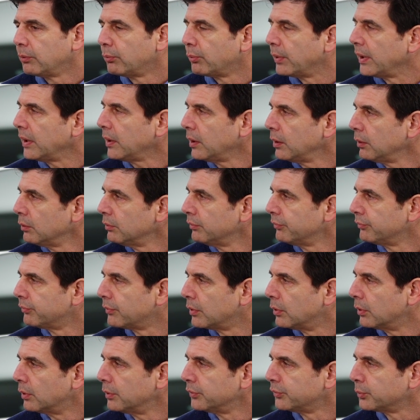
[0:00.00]
the ranking of
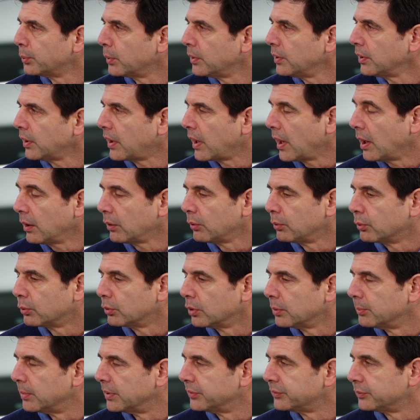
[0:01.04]
cars within a
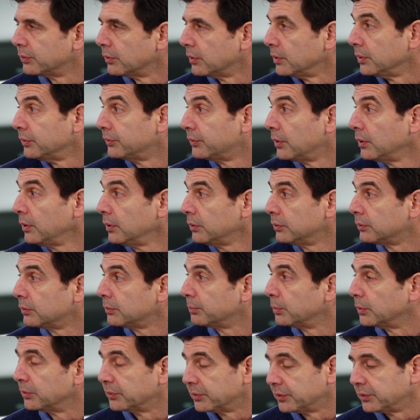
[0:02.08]
category based on these things
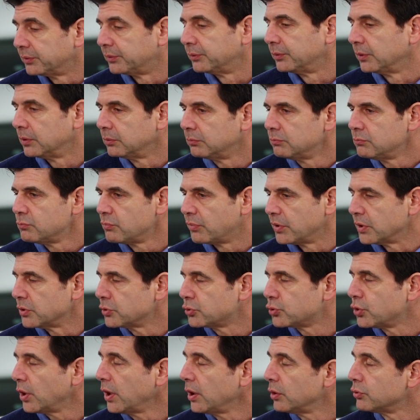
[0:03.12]
because
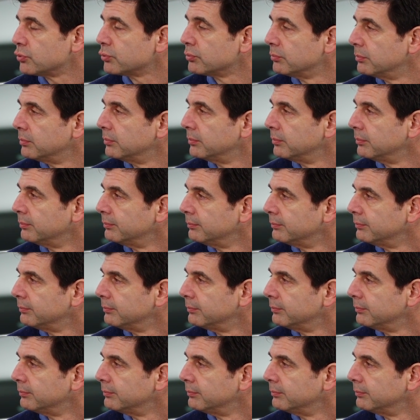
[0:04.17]
things change. Right, and